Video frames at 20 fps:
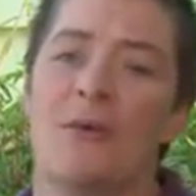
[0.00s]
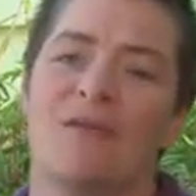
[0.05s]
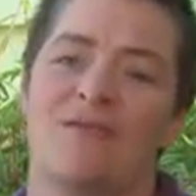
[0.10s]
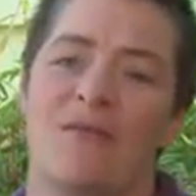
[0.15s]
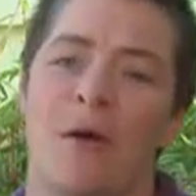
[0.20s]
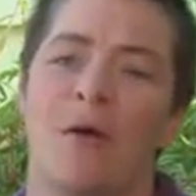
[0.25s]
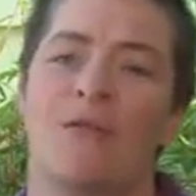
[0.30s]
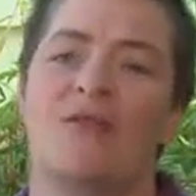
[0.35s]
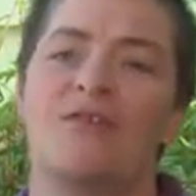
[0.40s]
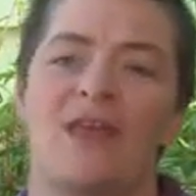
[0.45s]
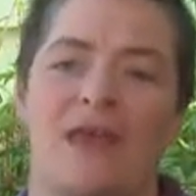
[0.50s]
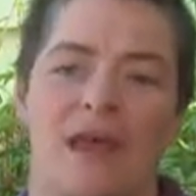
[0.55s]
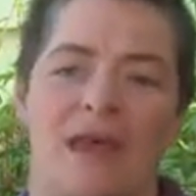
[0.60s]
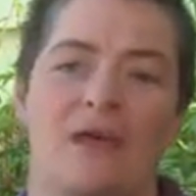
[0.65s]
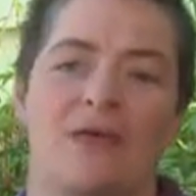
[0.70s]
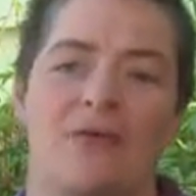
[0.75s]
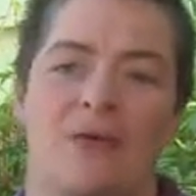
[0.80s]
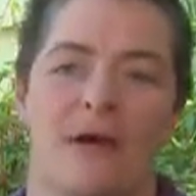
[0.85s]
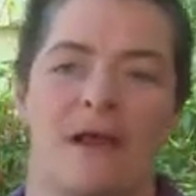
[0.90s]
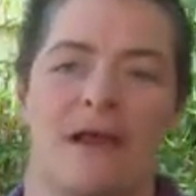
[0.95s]
involves key
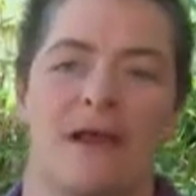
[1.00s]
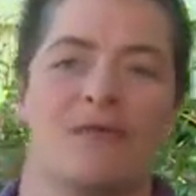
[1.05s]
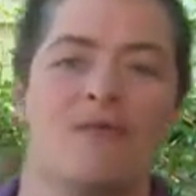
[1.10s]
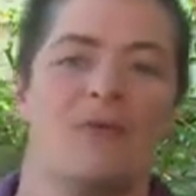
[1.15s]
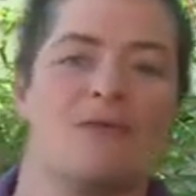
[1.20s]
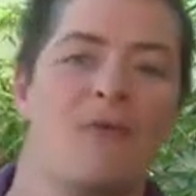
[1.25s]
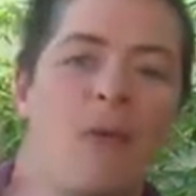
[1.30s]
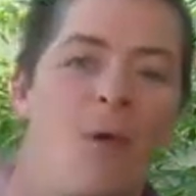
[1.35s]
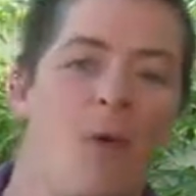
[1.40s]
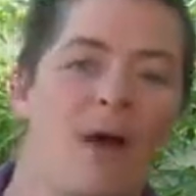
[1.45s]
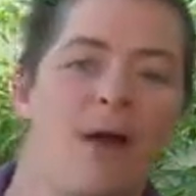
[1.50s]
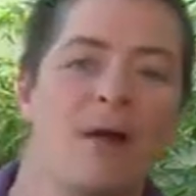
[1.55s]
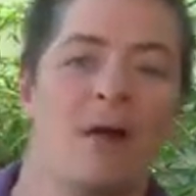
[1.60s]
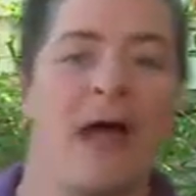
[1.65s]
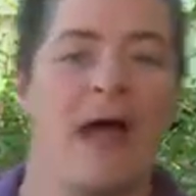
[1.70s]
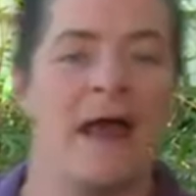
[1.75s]
ingredients of oil